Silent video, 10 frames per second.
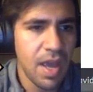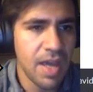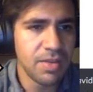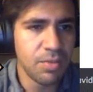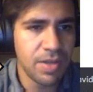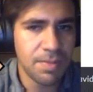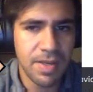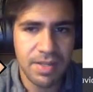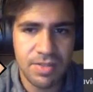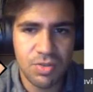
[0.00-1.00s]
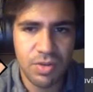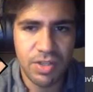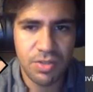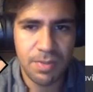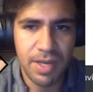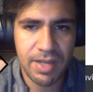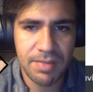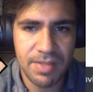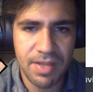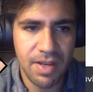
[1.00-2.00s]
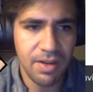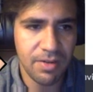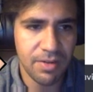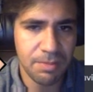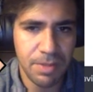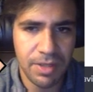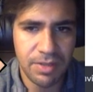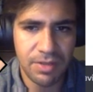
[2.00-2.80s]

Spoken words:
And then we can make it stretch back up to error, but